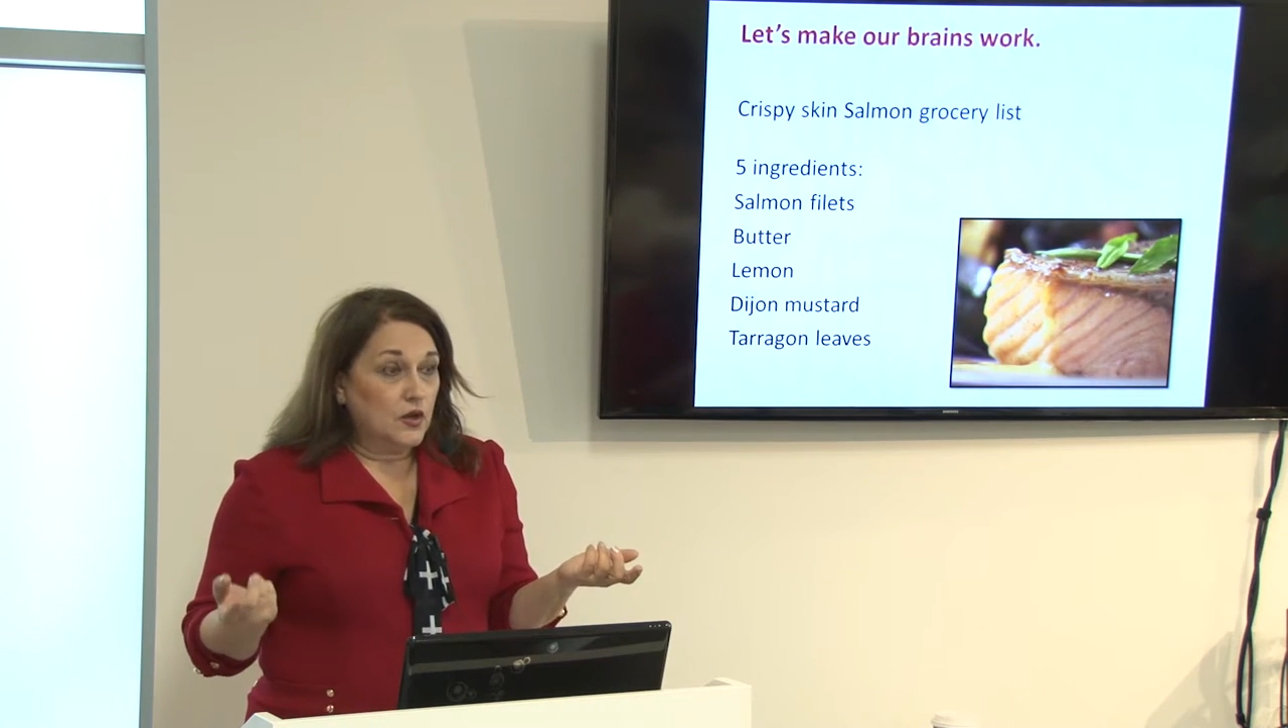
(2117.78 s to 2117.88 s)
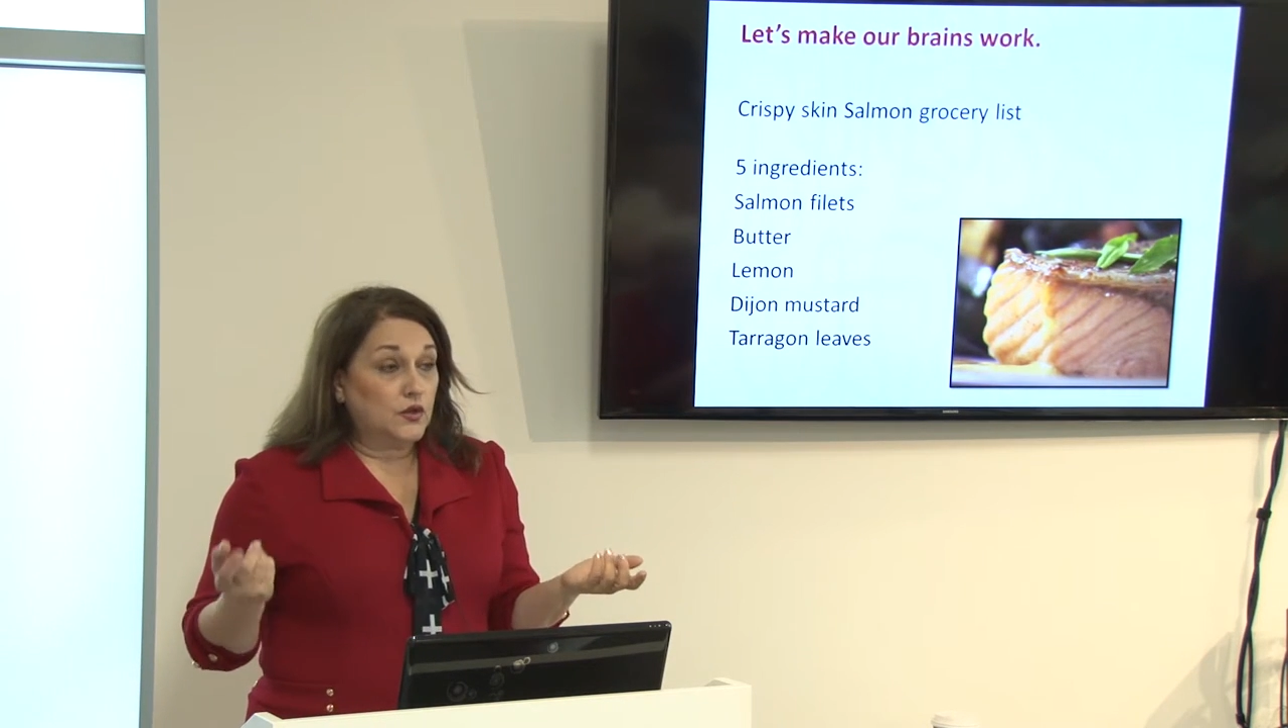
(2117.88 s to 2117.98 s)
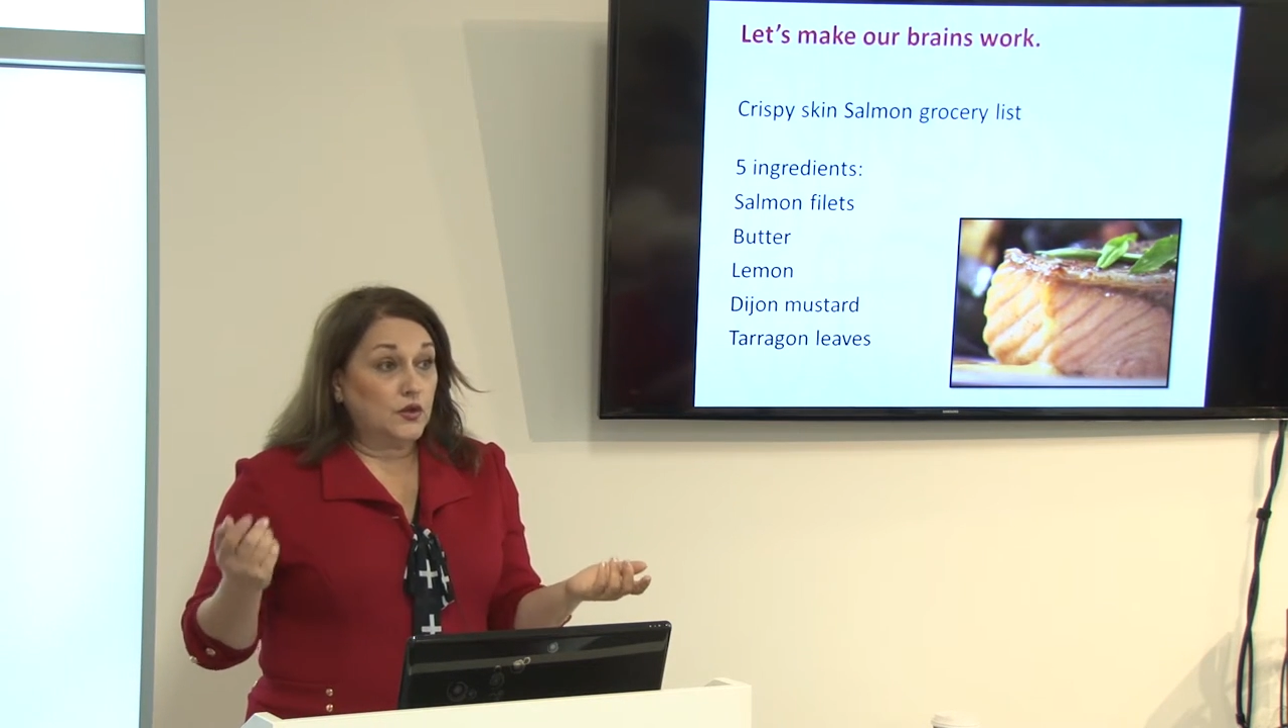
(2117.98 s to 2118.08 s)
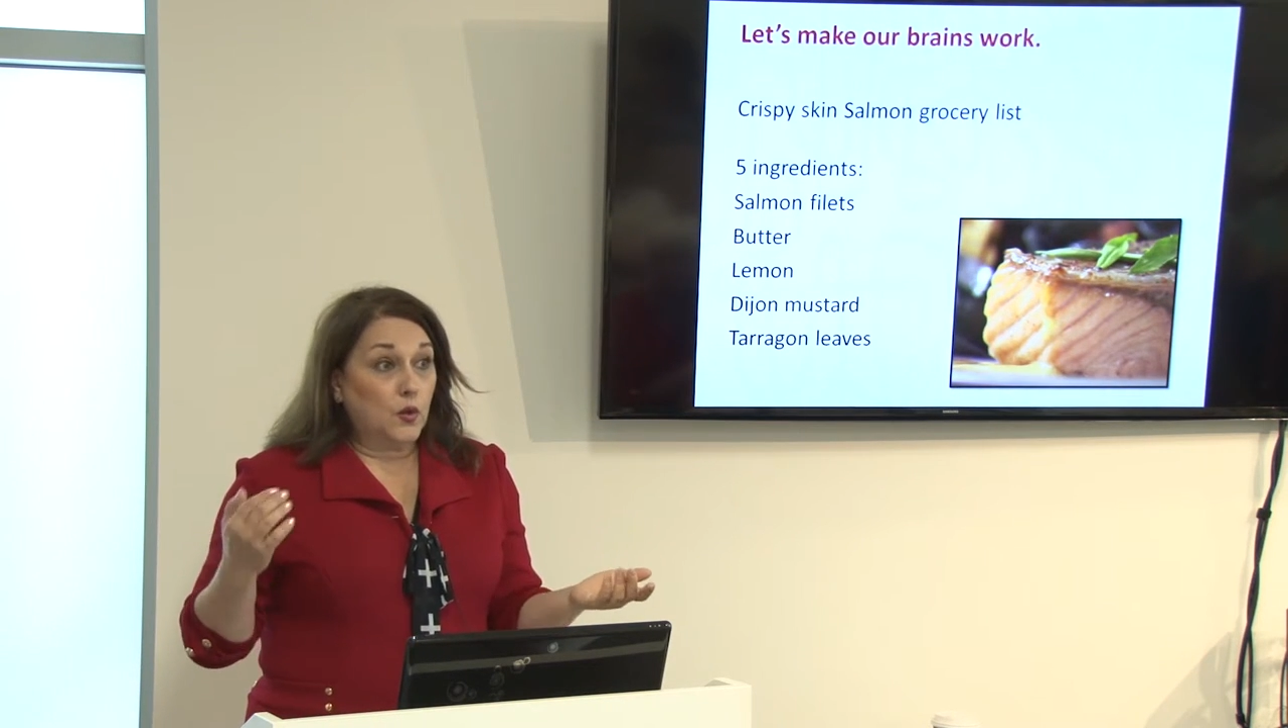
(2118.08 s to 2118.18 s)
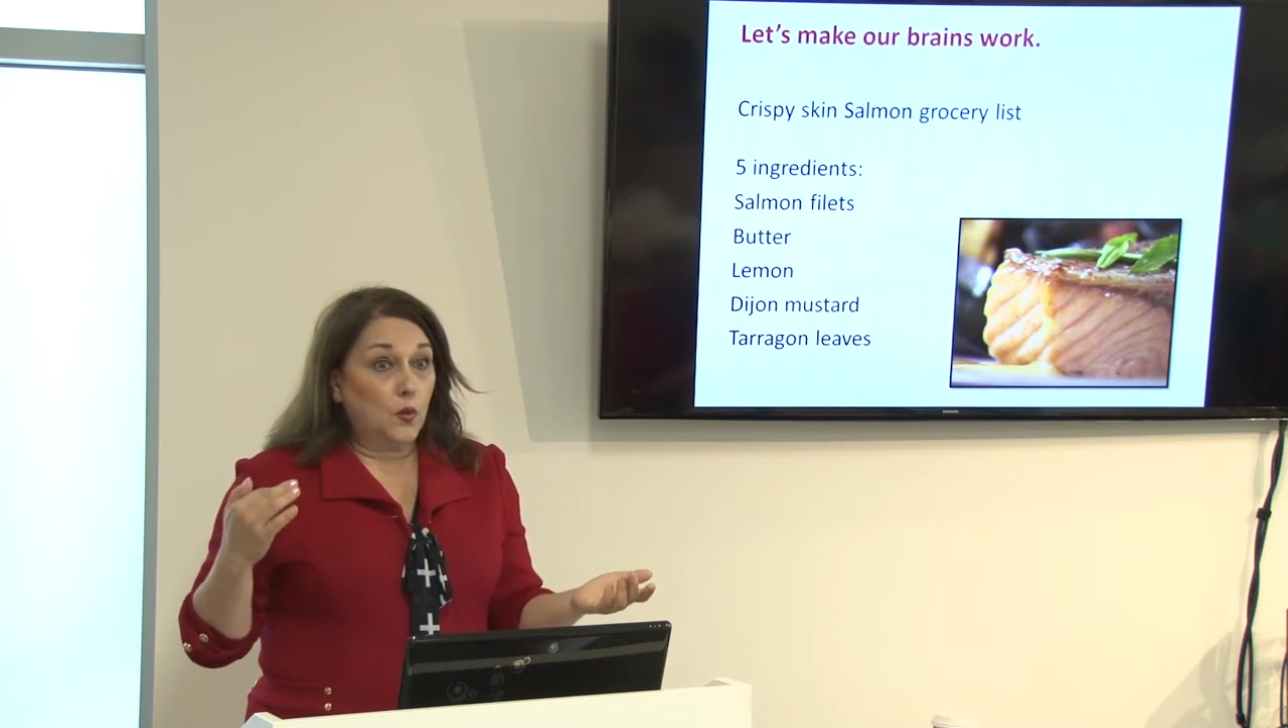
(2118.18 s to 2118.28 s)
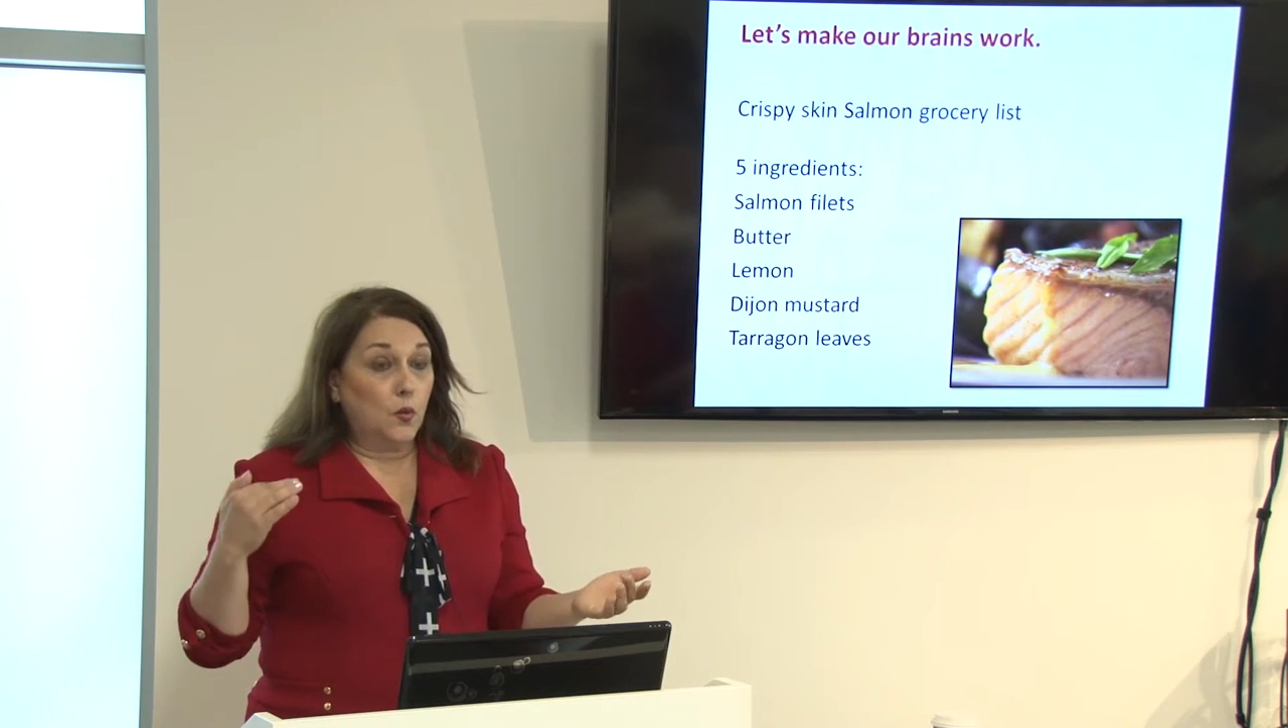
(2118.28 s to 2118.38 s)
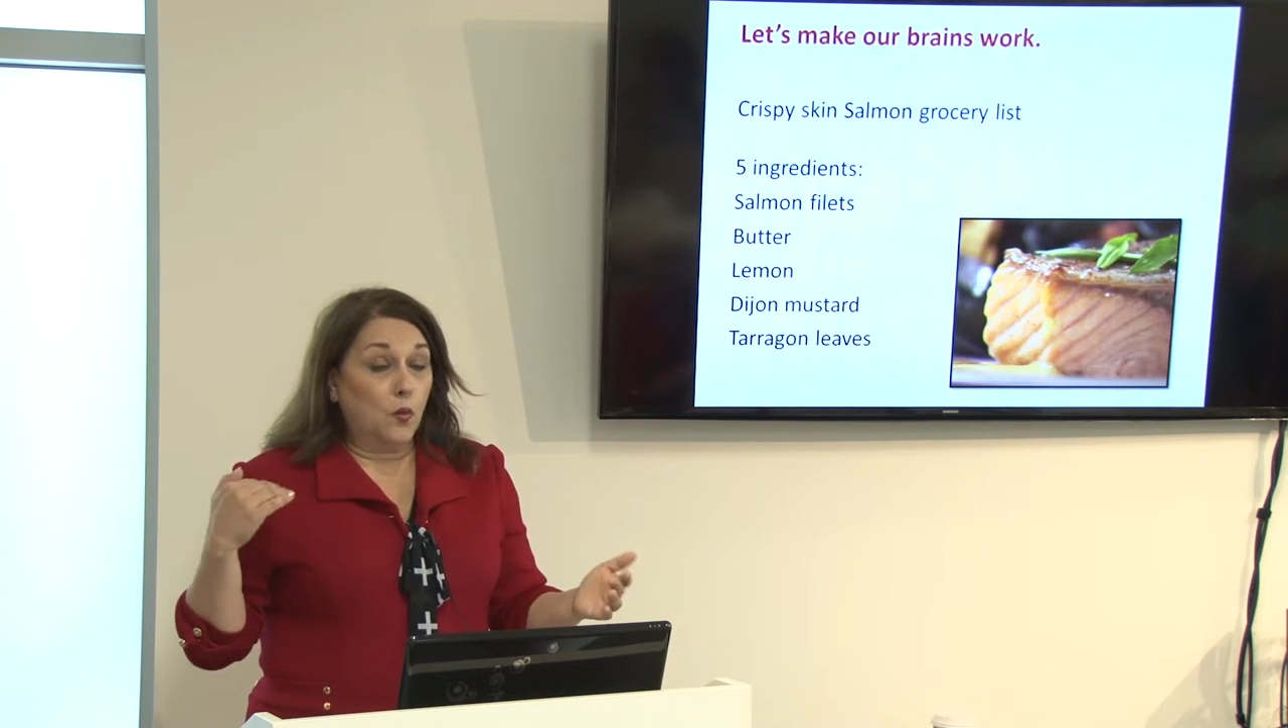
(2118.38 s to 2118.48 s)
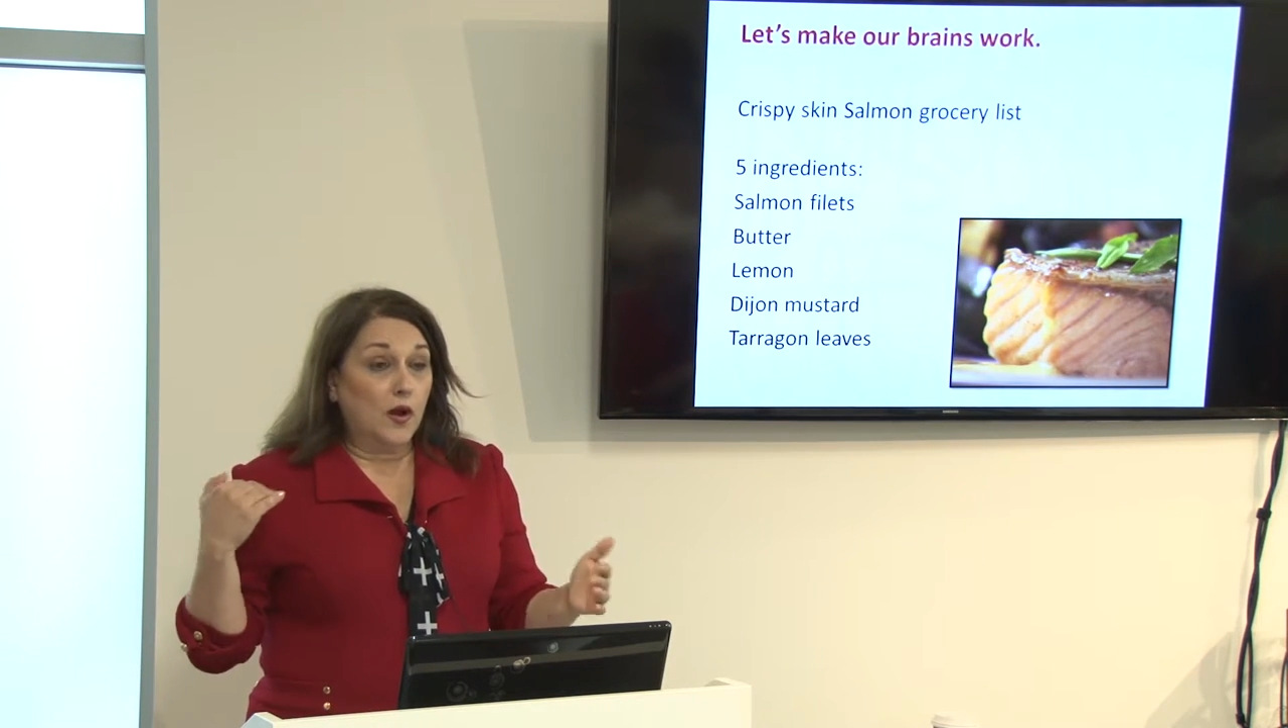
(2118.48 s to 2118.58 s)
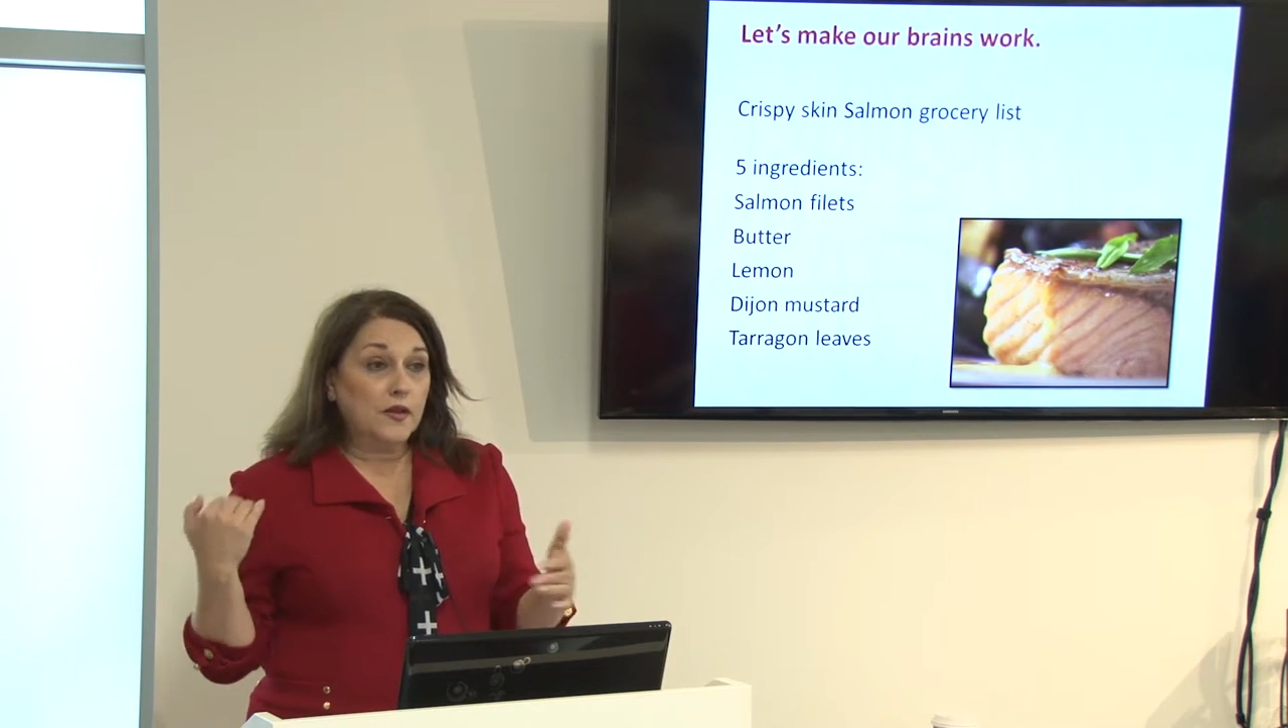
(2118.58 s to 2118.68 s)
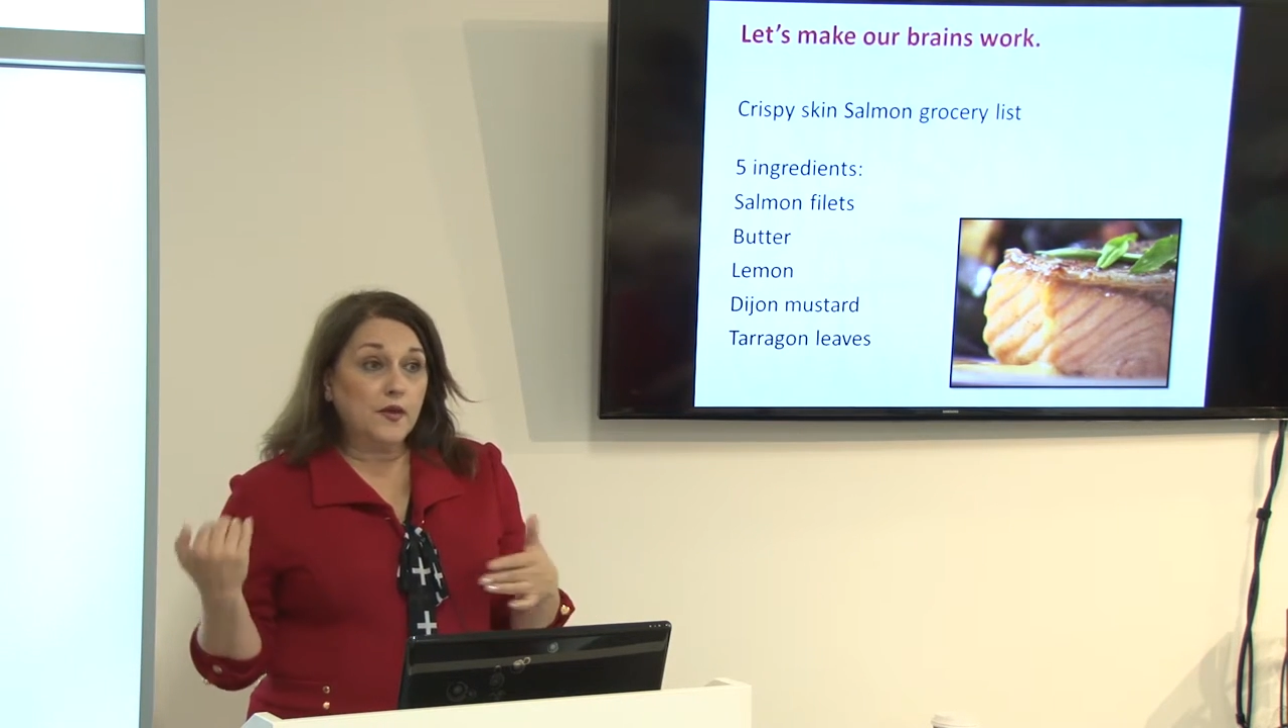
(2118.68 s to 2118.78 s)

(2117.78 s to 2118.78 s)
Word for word: So one